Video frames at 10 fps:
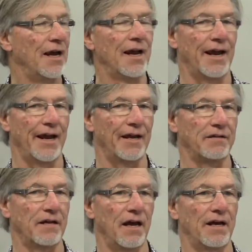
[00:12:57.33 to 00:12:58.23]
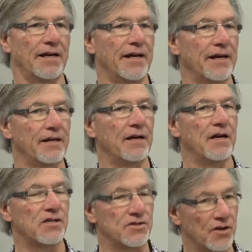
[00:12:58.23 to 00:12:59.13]
And uh, he
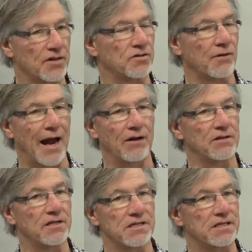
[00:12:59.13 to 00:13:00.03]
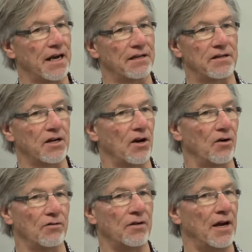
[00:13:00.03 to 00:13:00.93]
stood his ground and said, you
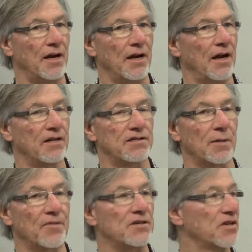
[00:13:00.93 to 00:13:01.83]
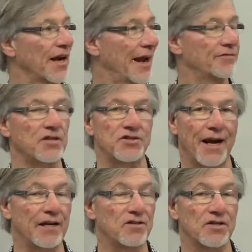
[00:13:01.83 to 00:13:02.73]
know, uh, something's going to have to
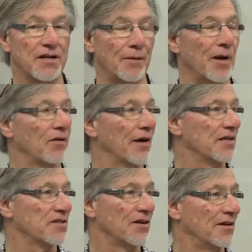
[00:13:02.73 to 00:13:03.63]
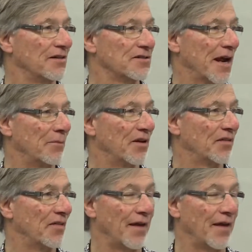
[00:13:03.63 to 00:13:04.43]
change because I'm not racing on the Sabbath. And they